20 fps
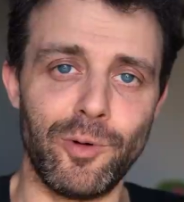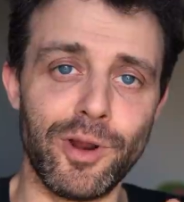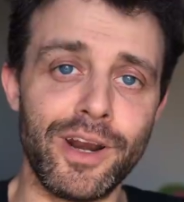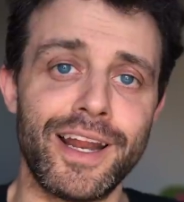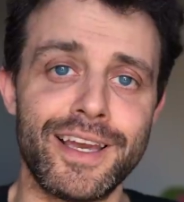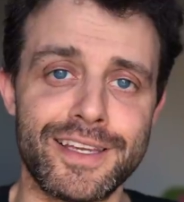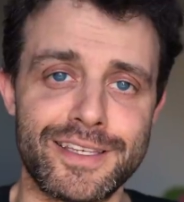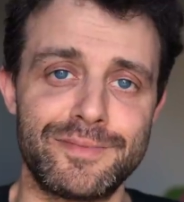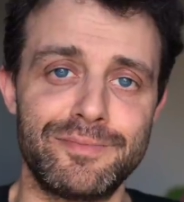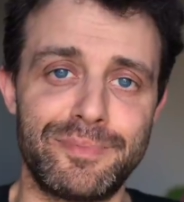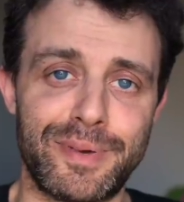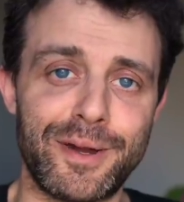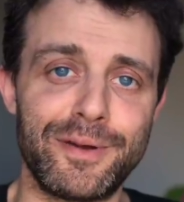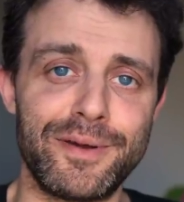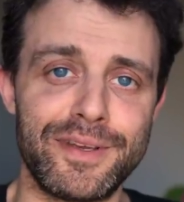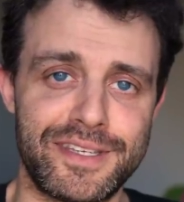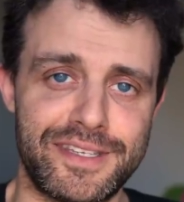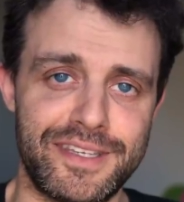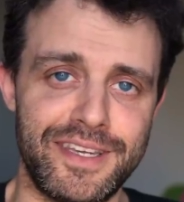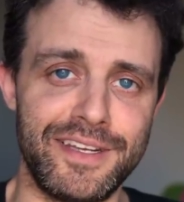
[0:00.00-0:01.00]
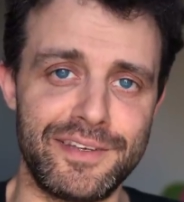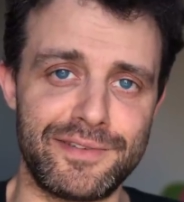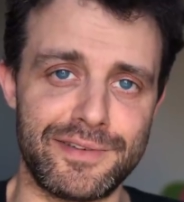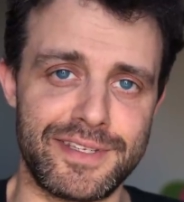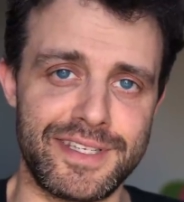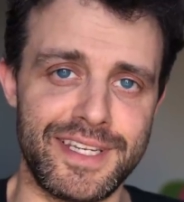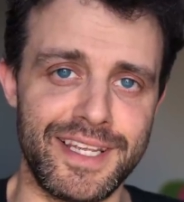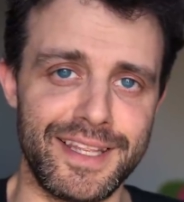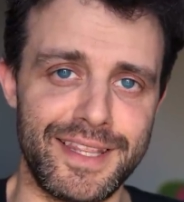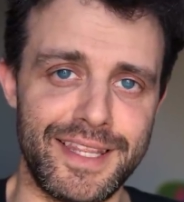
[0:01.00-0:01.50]
One last bonus
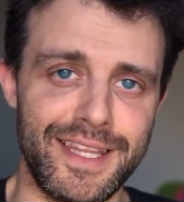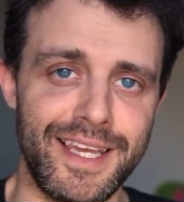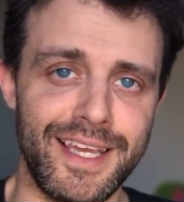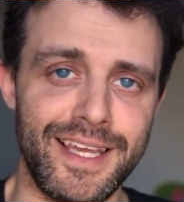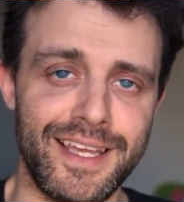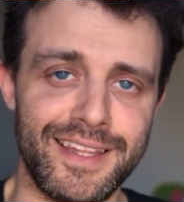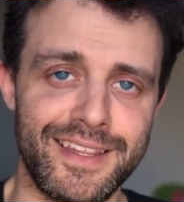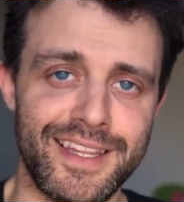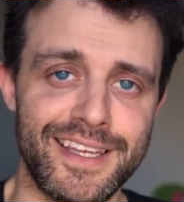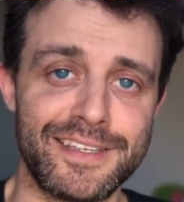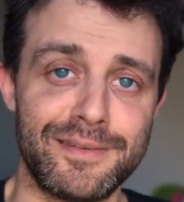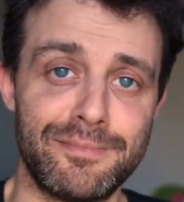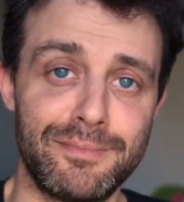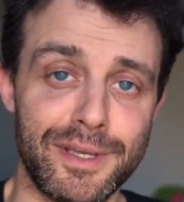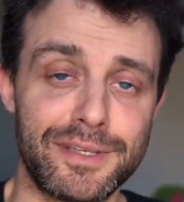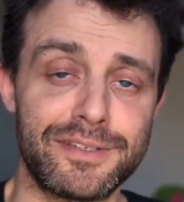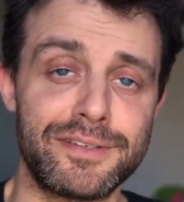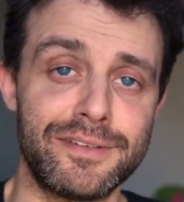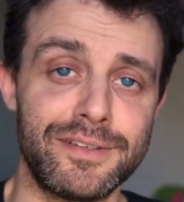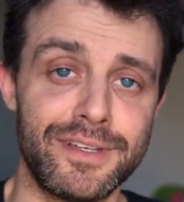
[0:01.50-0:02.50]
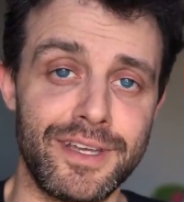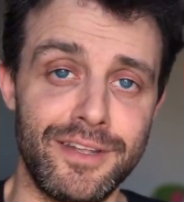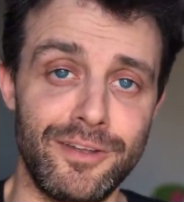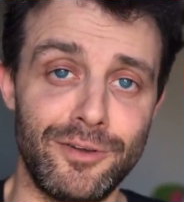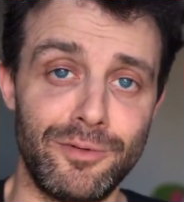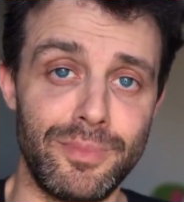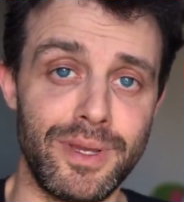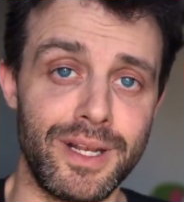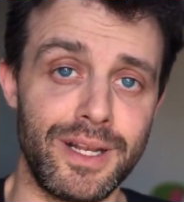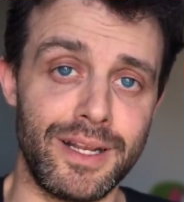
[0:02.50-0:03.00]
interesting thing, there's a muscle in
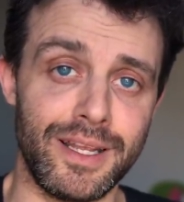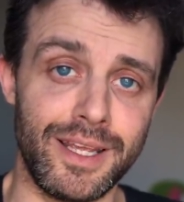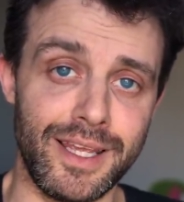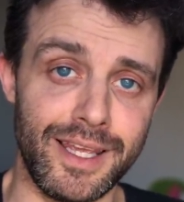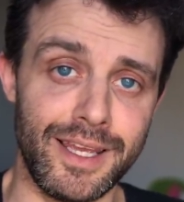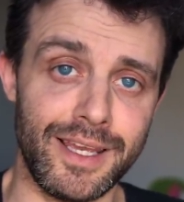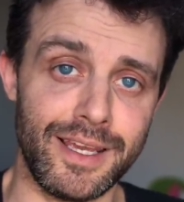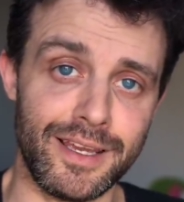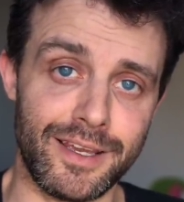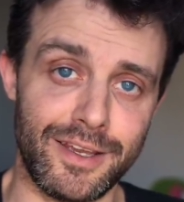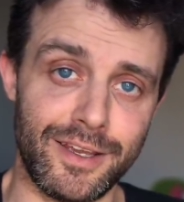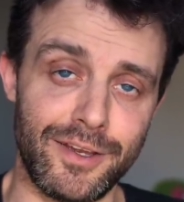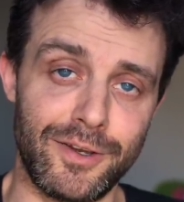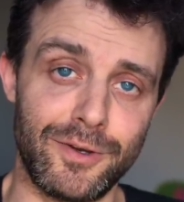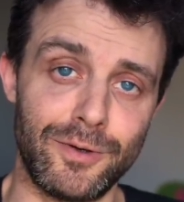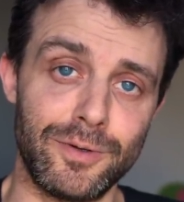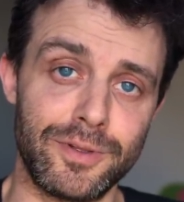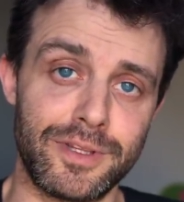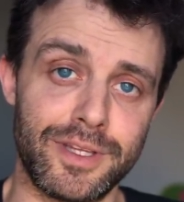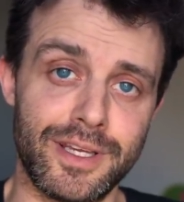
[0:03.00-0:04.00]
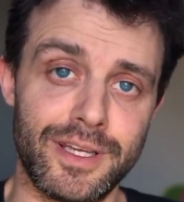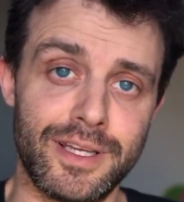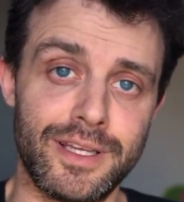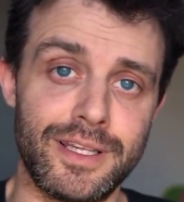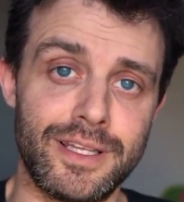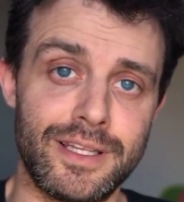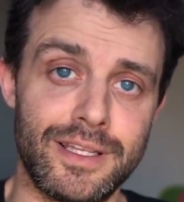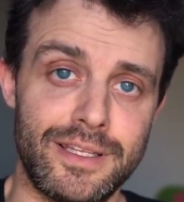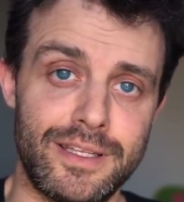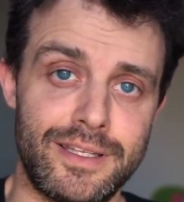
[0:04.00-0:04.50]
your middle ear called
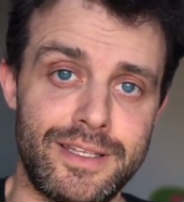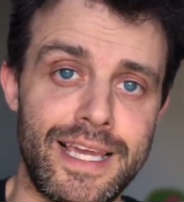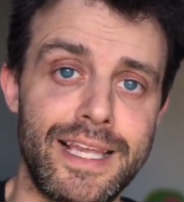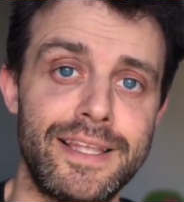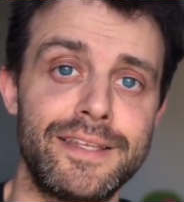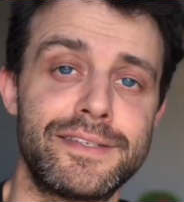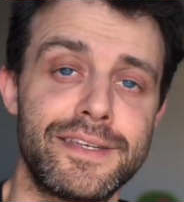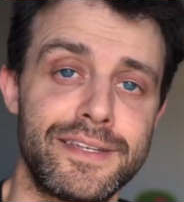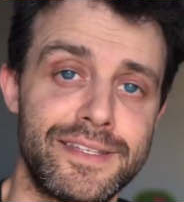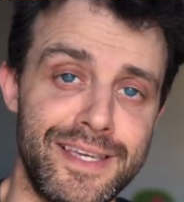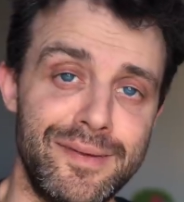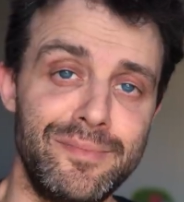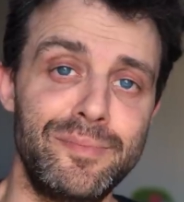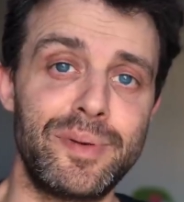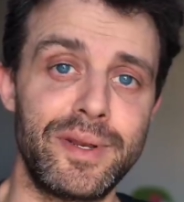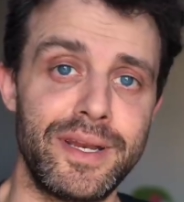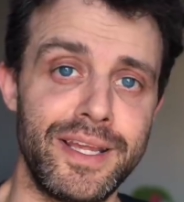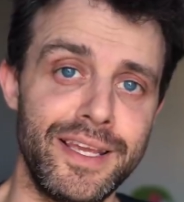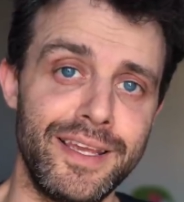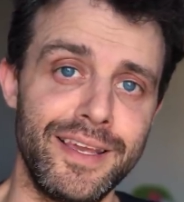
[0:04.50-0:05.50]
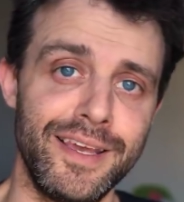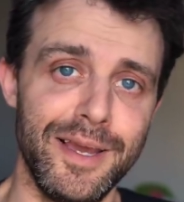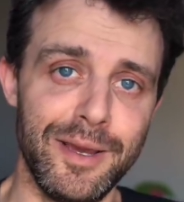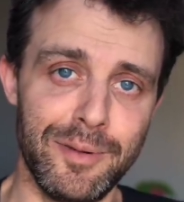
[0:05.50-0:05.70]
the tensor tympani